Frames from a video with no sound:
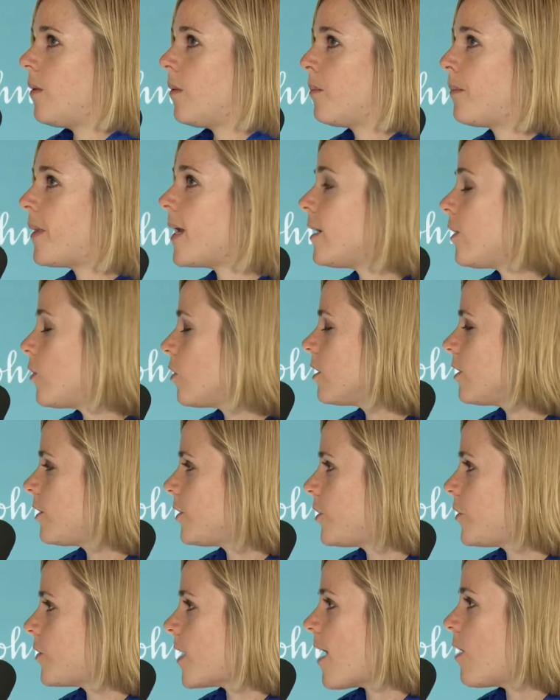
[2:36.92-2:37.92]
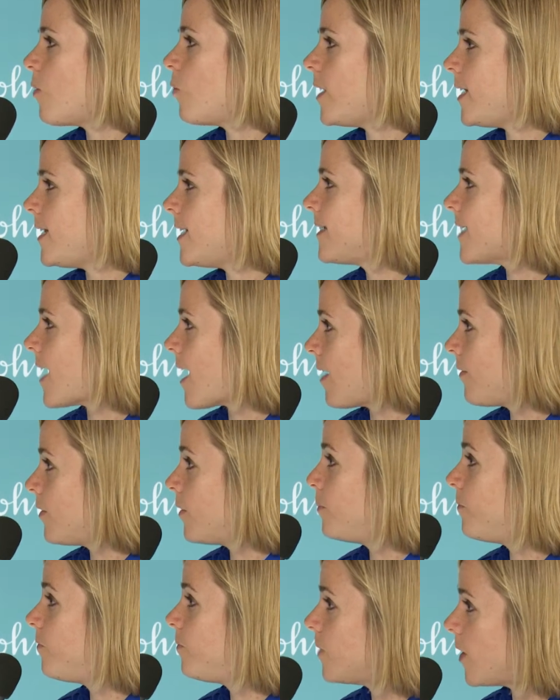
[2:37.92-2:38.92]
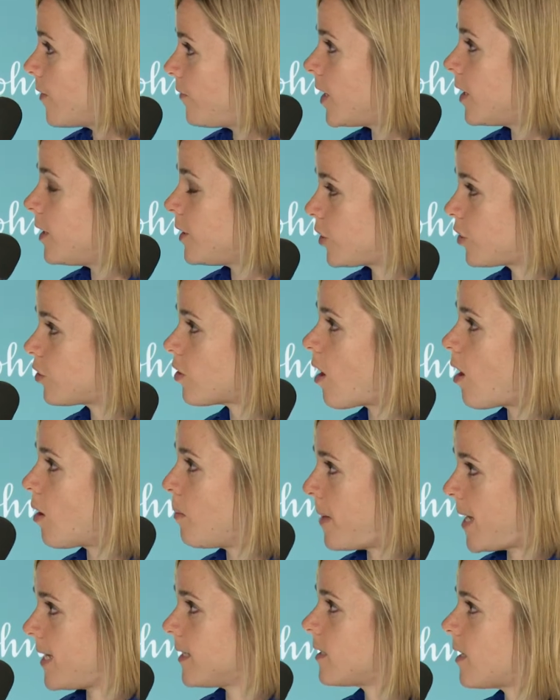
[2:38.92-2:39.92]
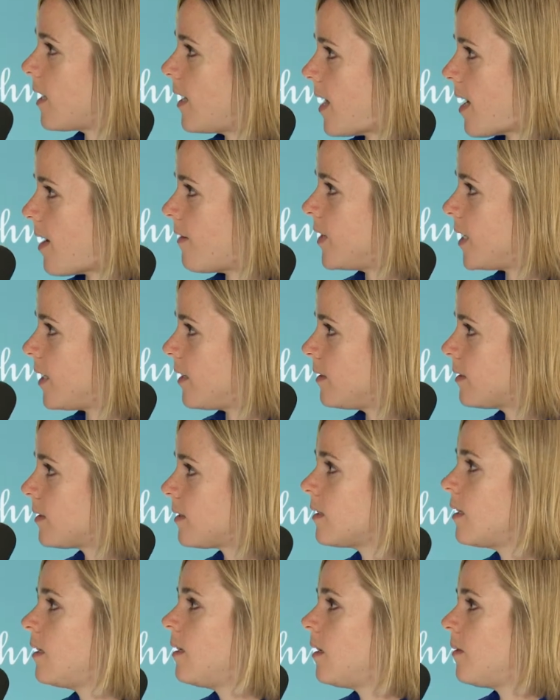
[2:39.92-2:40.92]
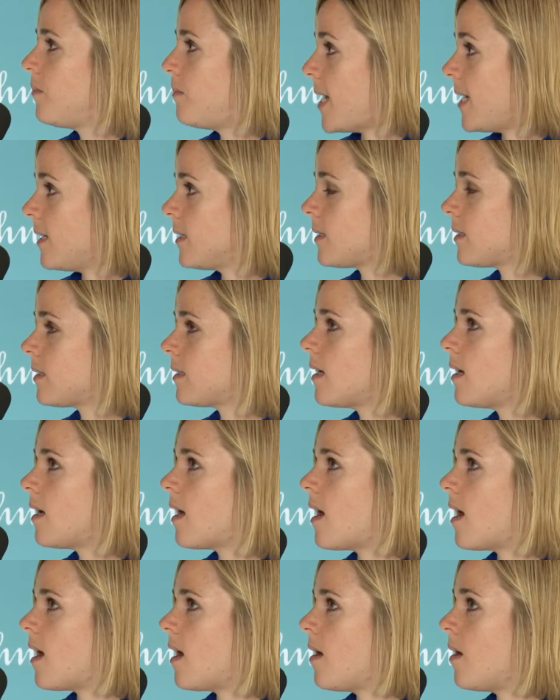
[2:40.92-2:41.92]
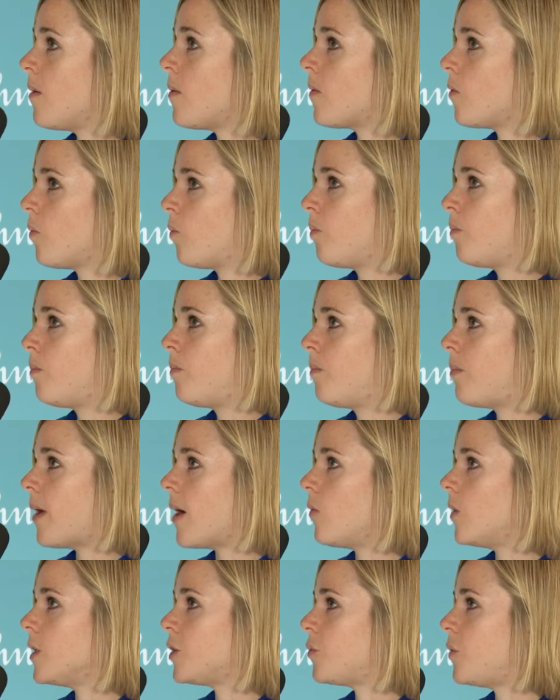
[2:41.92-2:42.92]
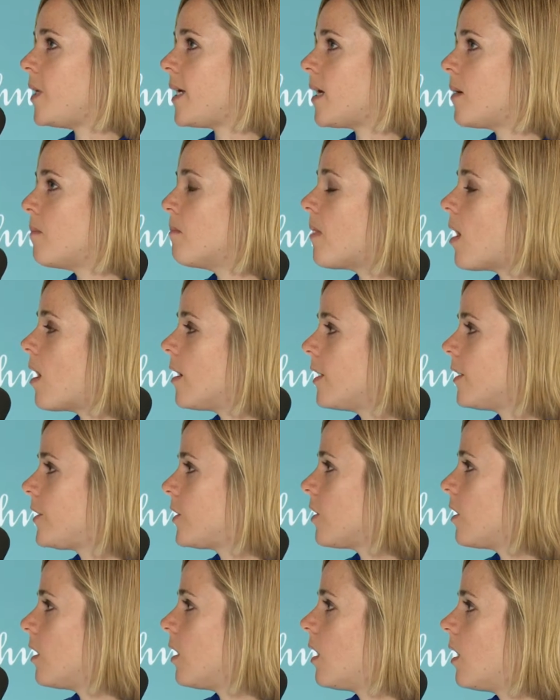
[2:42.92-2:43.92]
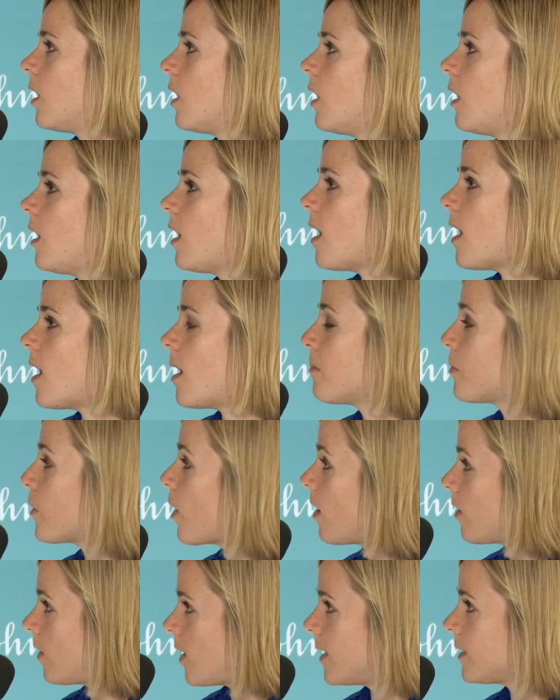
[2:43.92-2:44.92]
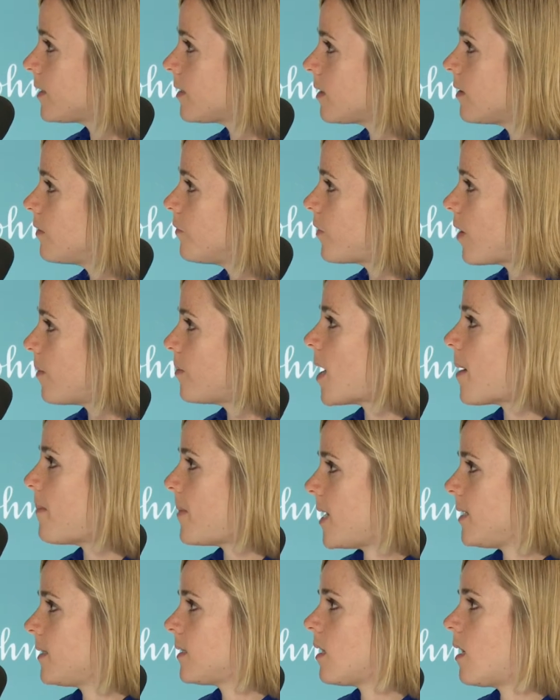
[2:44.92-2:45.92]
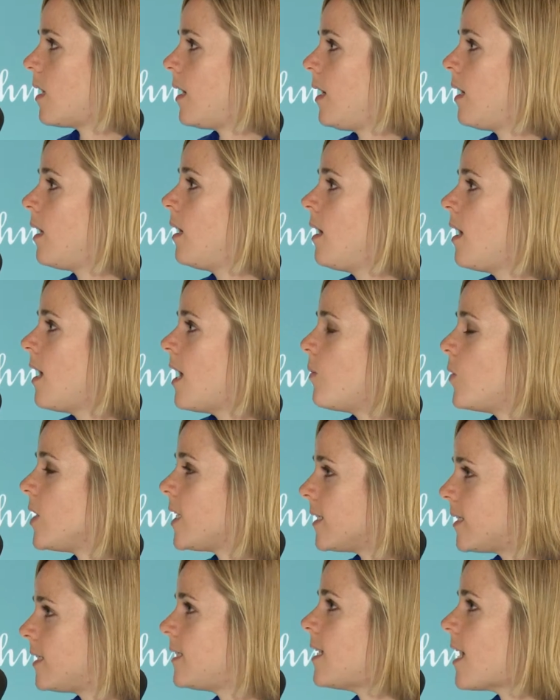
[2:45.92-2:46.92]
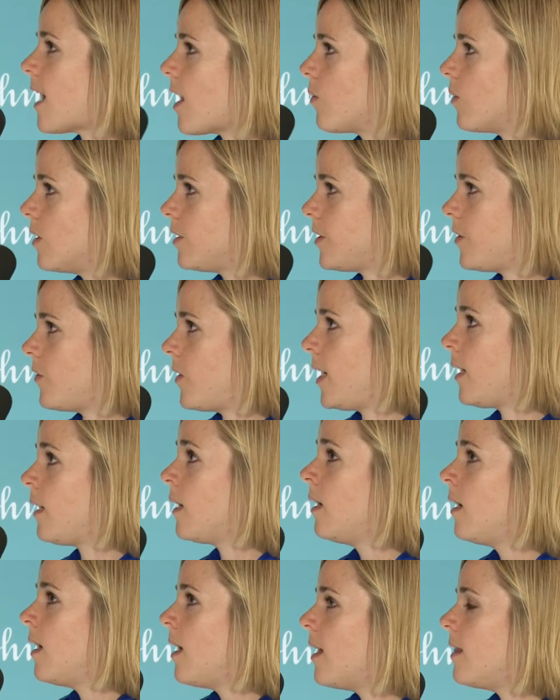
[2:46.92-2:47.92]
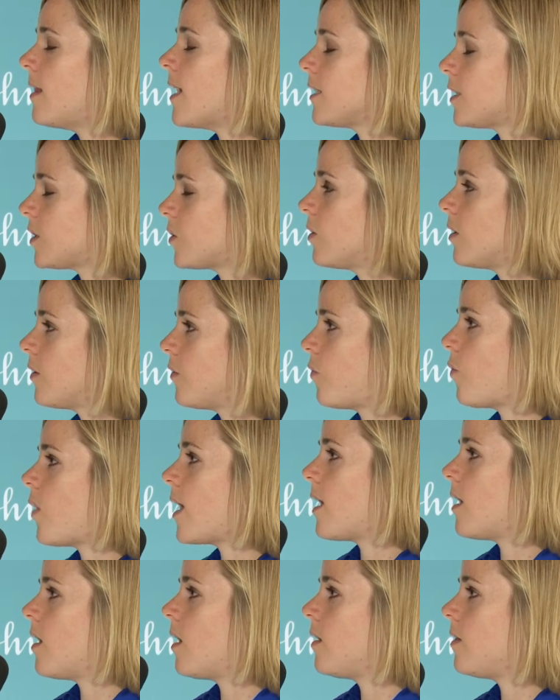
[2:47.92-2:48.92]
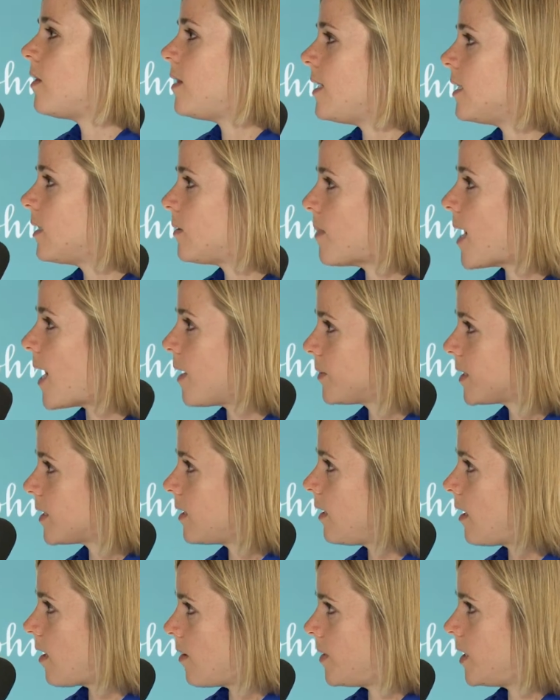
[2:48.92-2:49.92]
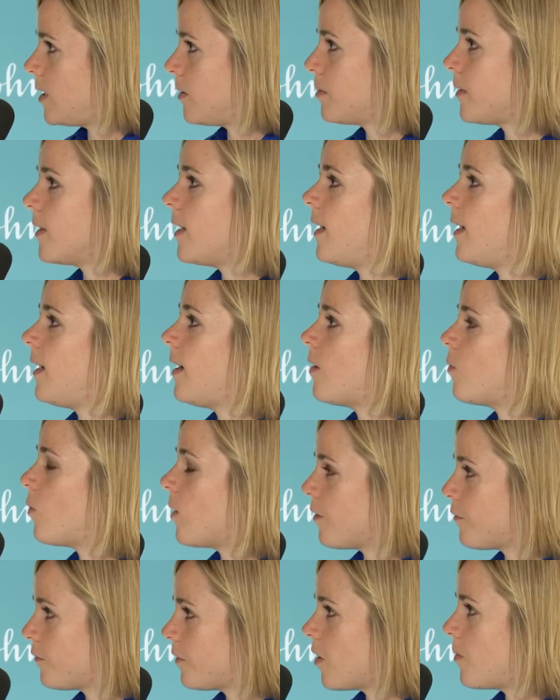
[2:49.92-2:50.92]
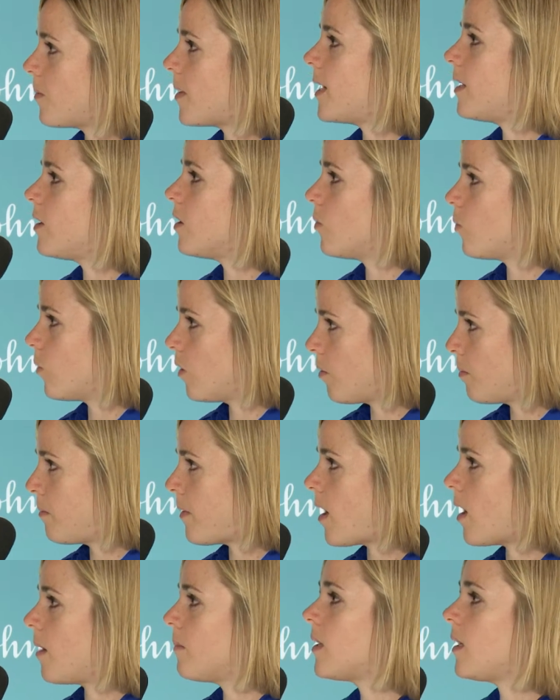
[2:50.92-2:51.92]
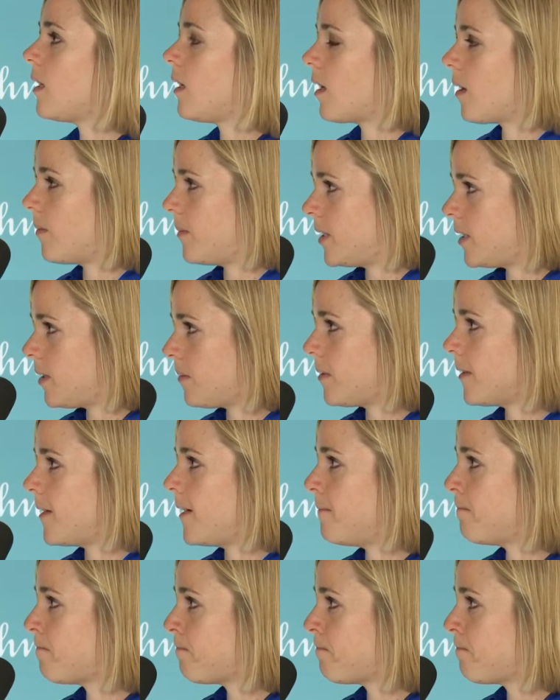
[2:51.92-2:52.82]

But in order to do that, we need to have a very strong baseline evidence base by which we can monitor progress from that baseline, and we can see how we're doing. And that's sort of where these maps can come into play and where Flowminder and WorldPop can come into play.